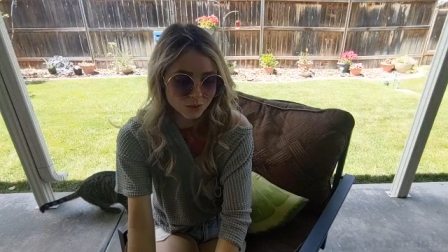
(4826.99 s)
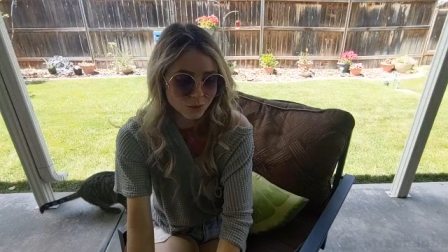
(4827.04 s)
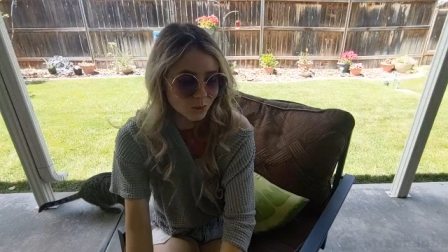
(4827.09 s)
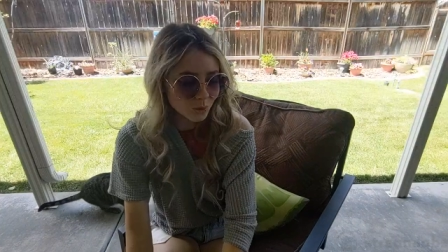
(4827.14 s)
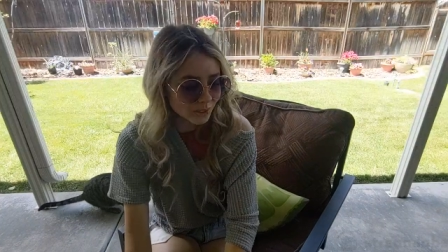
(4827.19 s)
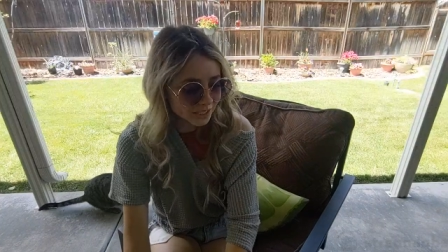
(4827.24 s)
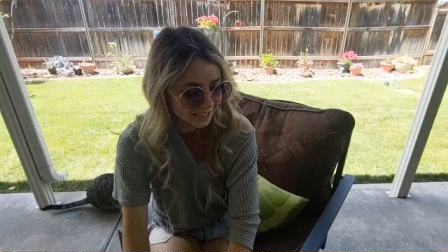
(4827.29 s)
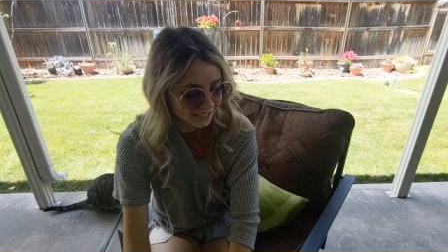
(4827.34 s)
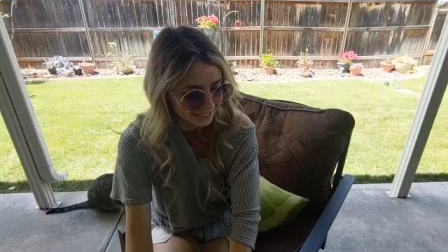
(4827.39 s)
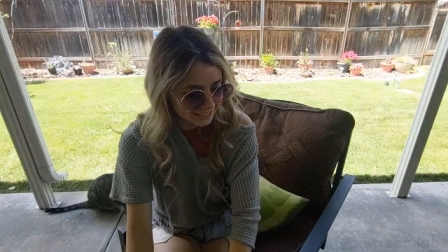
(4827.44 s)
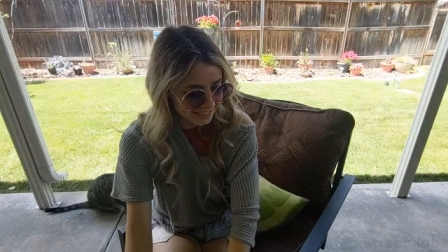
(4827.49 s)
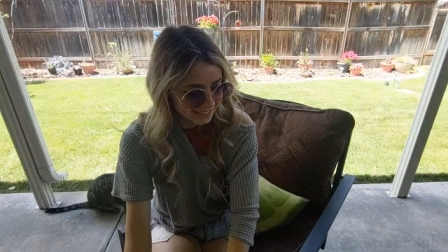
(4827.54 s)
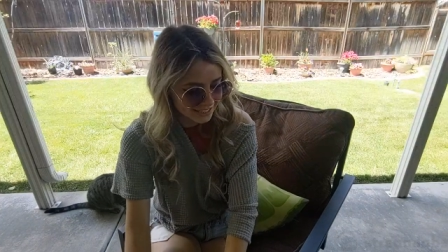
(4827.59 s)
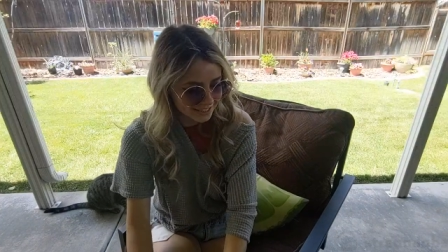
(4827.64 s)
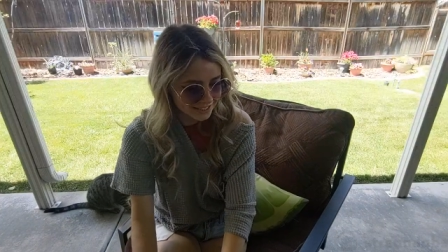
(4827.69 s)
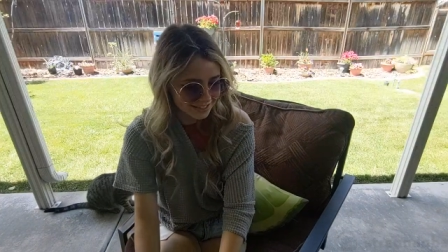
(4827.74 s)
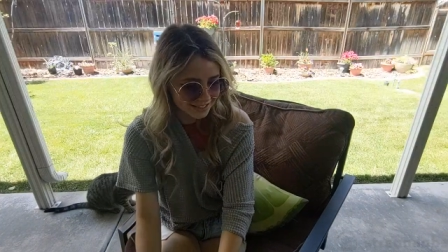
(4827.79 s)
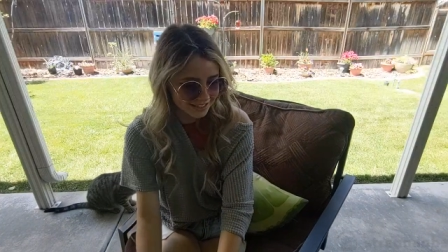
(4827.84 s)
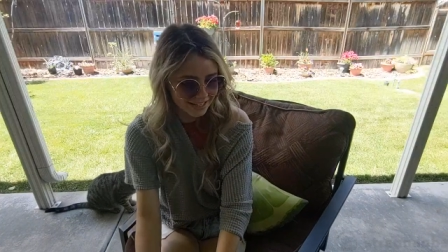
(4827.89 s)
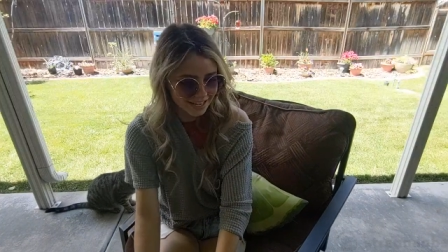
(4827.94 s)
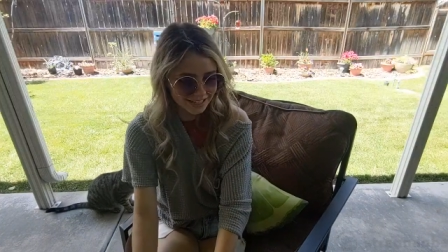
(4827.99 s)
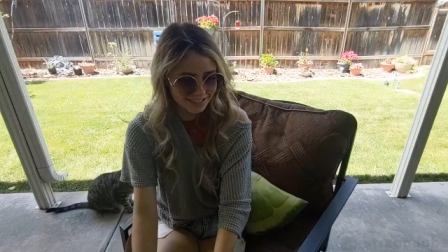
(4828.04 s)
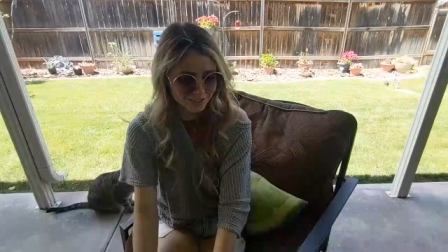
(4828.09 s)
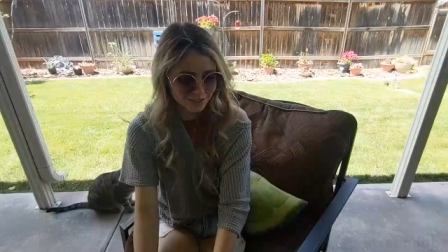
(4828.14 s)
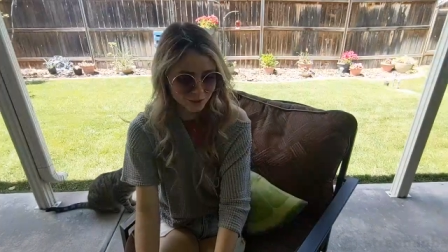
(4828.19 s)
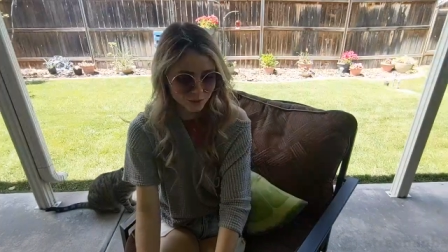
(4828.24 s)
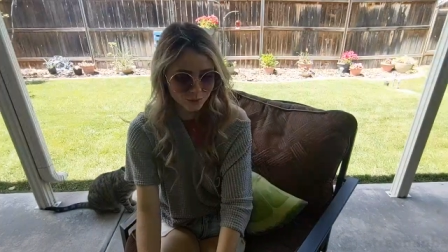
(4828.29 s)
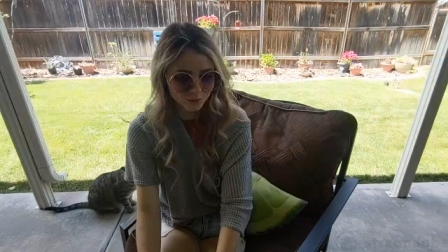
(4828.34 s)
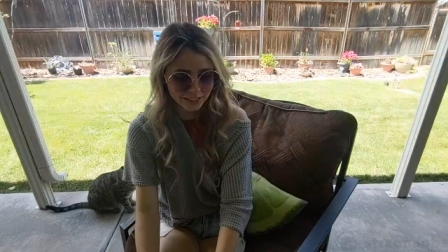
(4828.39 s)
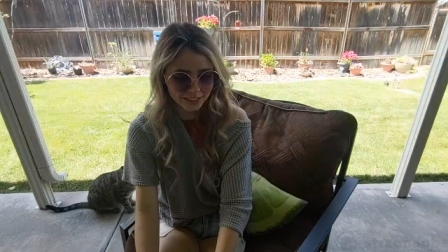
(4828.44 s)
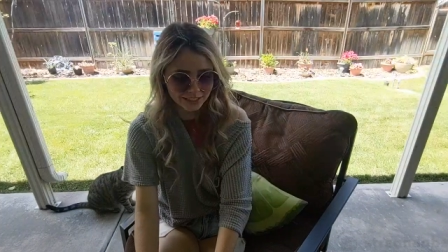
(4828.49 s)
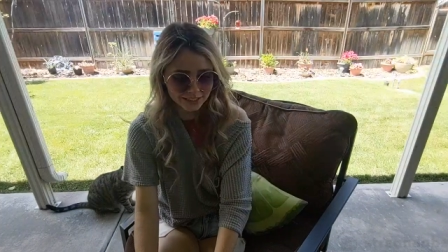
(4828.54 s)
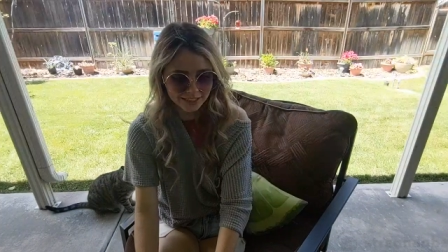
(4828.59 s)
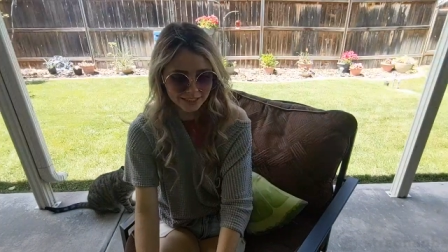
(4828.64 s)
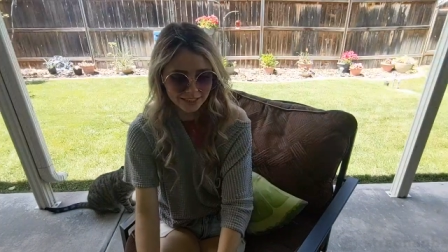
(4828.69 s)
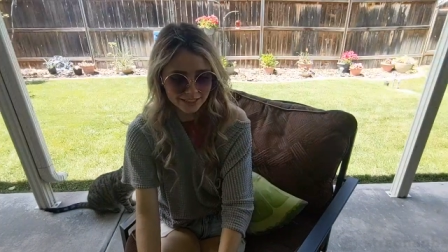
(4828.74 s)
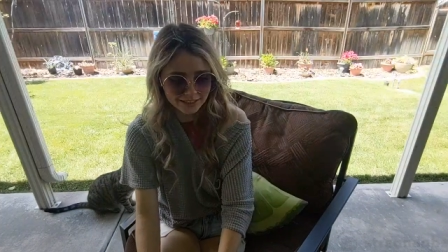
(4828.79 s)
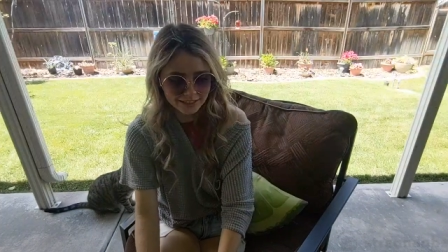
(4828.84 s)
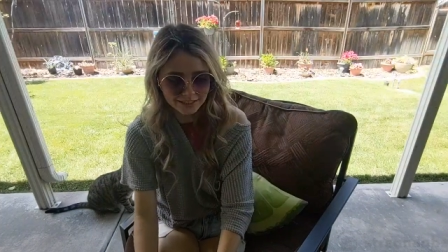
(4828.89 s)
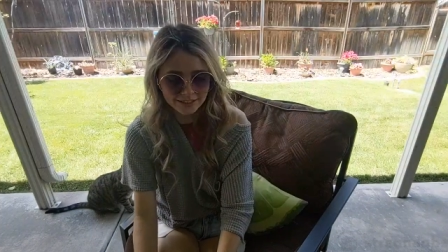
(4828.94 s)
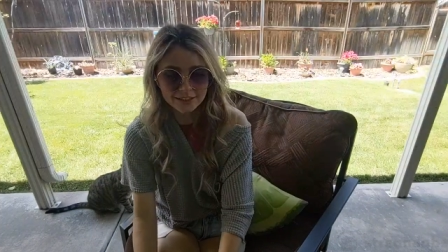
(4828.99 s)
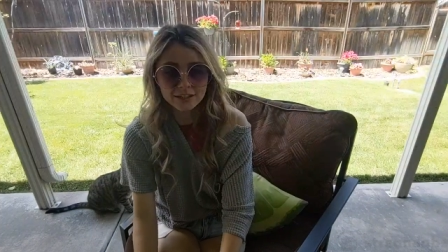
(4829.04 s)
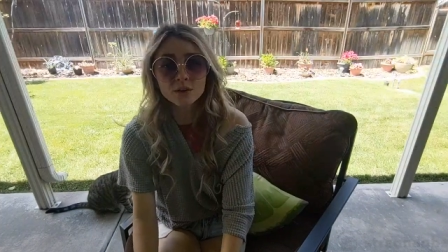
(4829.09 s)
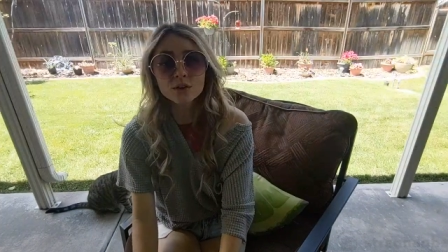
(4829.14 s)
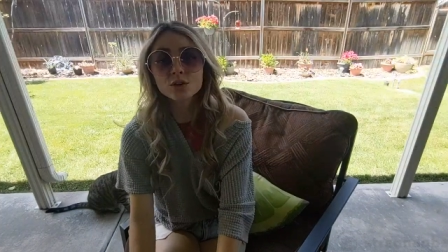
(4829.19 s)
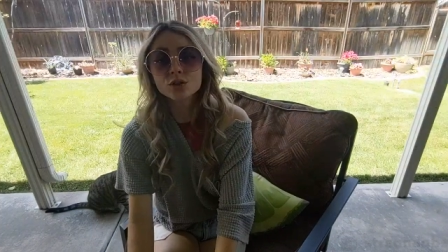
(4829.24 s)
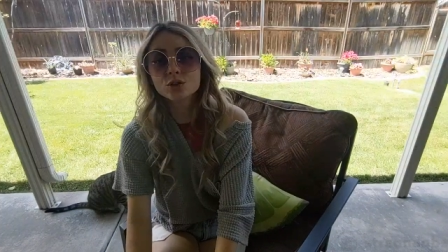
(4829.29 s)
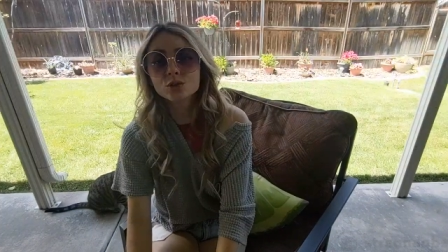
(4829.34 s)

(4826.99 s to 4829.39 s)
Two kitties. Yes, two kitties.